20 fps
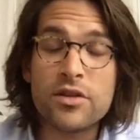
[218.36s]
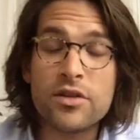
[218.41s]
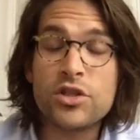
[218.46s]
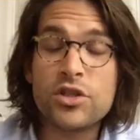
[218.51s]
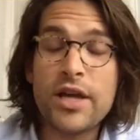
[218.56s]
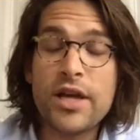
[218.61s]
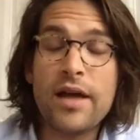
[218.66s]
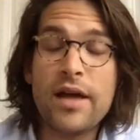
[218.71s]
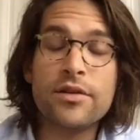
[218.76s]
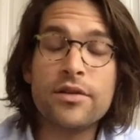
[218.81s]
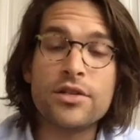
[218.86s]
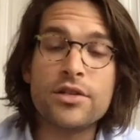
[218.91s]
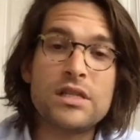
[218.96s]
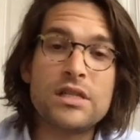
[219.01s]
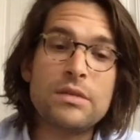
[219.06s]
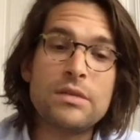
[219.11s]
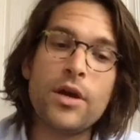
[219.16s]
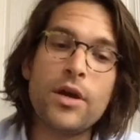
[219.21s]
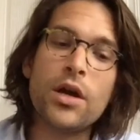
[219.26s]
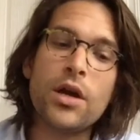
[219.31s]
one of the challenges,
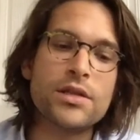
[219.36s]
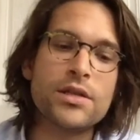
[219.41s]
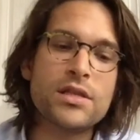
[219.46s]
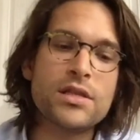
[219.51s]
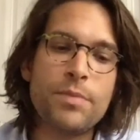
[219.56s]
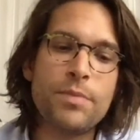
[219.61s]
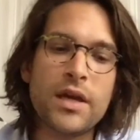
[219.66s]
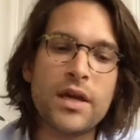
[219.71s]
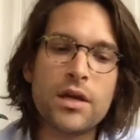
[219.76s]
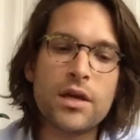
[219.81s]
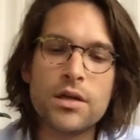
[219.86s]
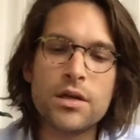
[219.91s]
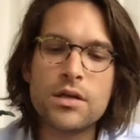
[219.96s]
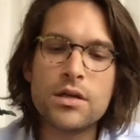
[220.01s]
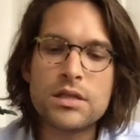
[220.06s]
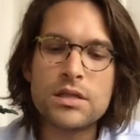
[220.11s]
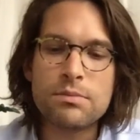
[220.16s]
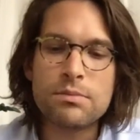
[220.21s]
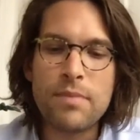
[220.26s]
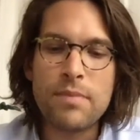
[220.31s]
to be honest,
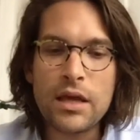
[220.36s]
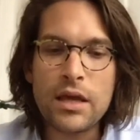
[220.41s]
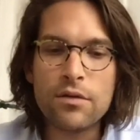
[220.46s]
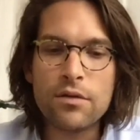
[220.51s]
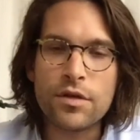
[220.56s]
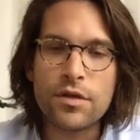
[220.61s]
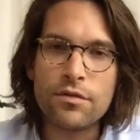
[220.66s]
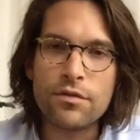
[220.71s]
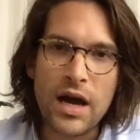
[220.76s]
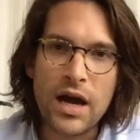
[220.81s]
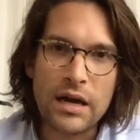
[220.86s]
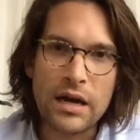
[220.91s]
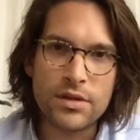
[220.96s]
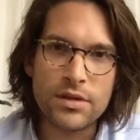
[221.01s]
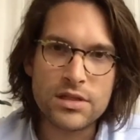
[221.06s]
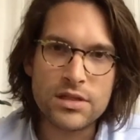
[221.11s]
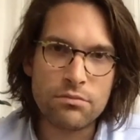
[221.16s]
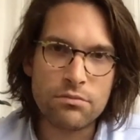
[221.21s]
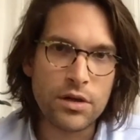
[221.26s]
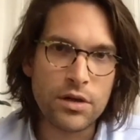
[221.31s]
because many of the
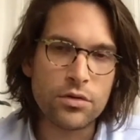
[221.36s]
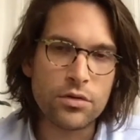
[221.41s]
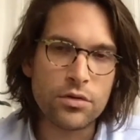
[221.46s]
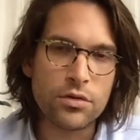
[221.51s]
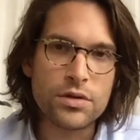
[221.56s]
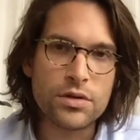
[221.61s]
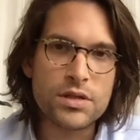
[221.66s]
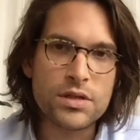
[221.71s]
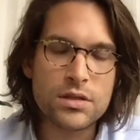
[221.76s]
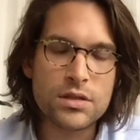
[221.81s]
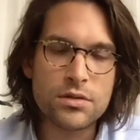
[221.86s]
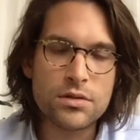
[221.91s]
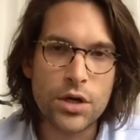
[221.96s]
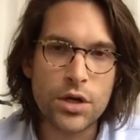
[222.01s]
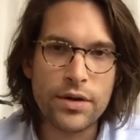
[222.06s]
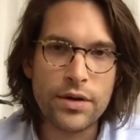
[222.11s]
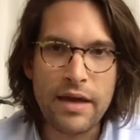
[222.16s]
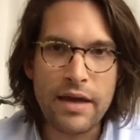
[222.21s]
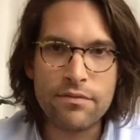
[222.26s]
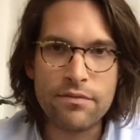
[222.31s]
vitamins and minerals
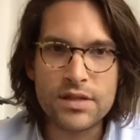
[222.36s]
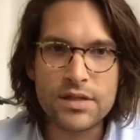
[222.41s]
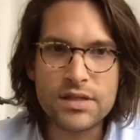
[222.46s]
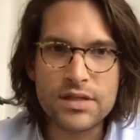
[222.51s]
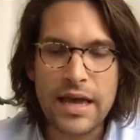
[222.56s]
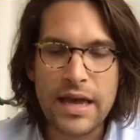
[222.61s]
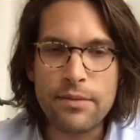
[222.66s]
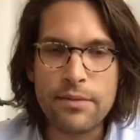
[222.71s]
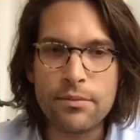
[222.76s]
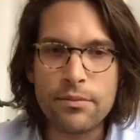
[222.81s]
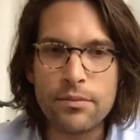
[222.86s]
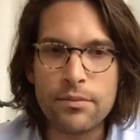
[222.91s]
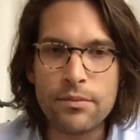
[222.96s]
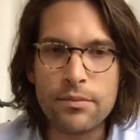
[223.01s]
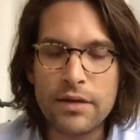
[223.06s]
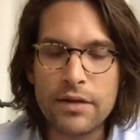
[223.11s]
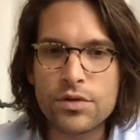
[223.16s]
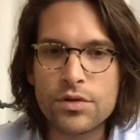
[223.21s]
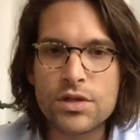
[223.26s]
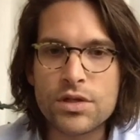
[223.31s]
don't have the same
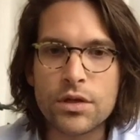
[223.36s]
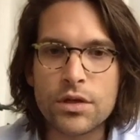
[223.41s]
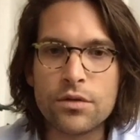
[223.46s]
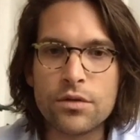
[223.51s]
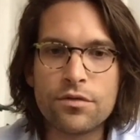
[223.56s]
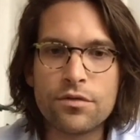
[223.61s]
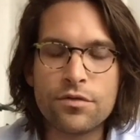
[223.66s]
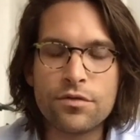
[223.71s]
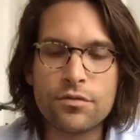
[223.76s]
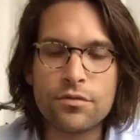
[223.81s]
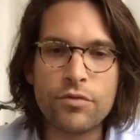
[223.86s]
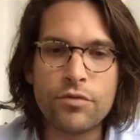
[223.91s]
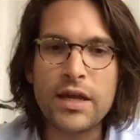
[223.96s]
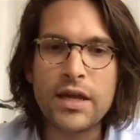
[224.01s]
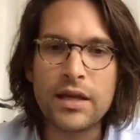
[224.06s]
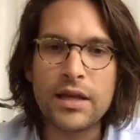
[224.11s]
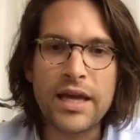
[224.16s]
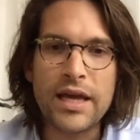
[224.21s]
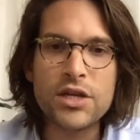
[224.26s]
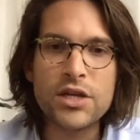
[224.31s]
levels of
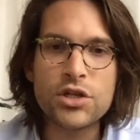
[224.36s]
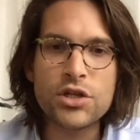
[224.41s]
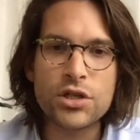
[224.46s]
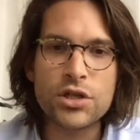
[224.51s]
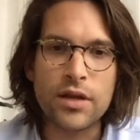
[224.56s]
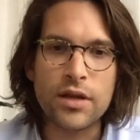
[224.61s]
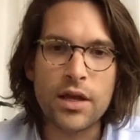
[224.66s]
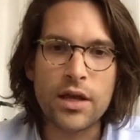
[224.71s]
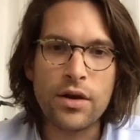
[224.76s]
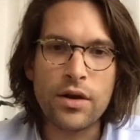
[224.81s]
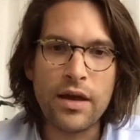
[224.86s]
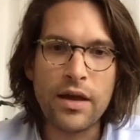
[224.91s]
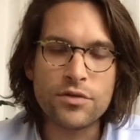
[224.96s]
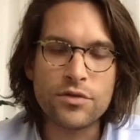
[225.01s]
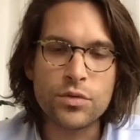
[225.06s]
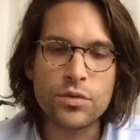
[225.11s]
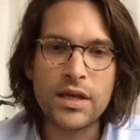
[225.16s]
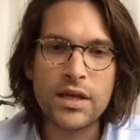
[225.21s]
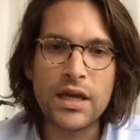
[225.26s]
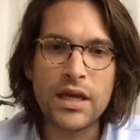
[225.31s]
regulation. They don't have
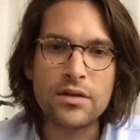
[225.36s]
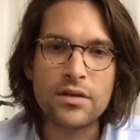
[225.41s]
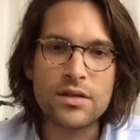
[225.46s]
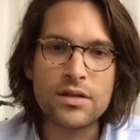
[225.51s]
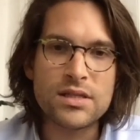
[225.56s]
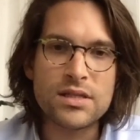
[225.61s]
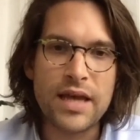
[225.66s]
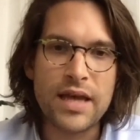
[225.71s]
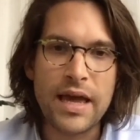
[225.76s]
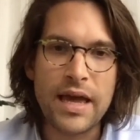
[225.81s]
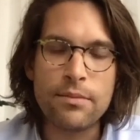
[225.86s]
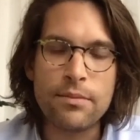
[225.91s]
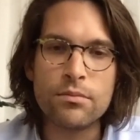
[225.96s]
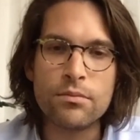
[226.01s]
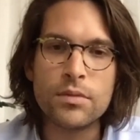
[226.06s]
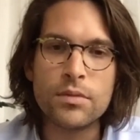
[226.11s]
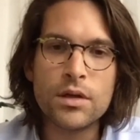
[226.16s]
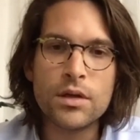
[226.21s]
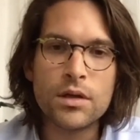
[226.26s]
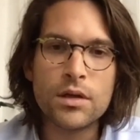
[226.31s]
to adhere to the same
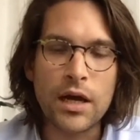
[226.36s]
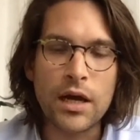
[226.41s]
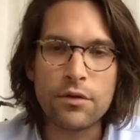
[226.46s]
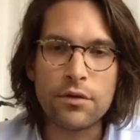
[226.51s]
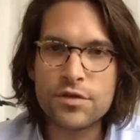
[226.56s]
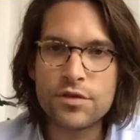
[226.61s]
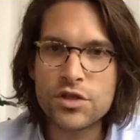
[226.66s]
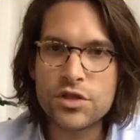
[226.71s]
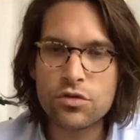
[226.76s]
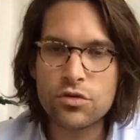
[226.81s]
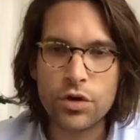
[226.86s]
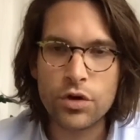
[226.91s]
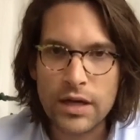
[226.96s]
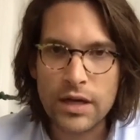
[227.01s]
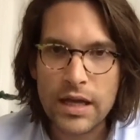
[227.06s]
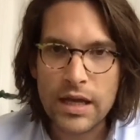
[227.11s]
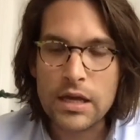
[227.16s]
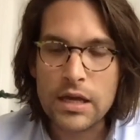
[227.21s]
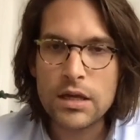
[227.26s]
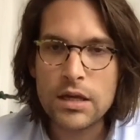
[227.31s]
kind of
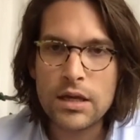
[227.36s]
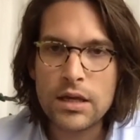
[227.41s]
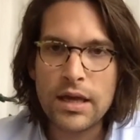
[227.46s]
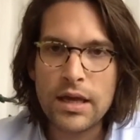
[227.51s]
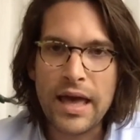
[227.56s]
scrutiny